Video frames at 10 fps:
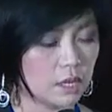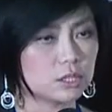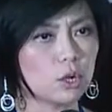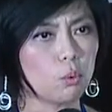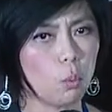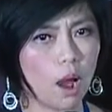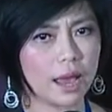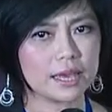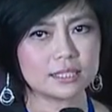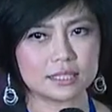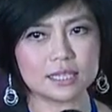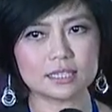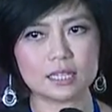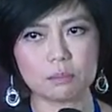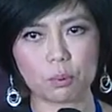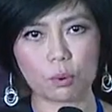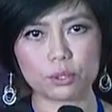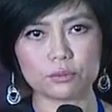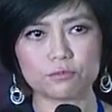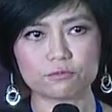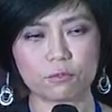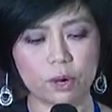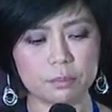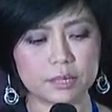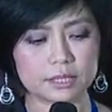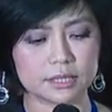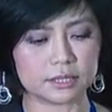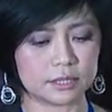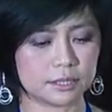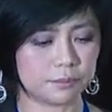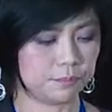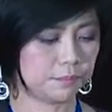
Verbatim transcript: So why is this important for our businesses?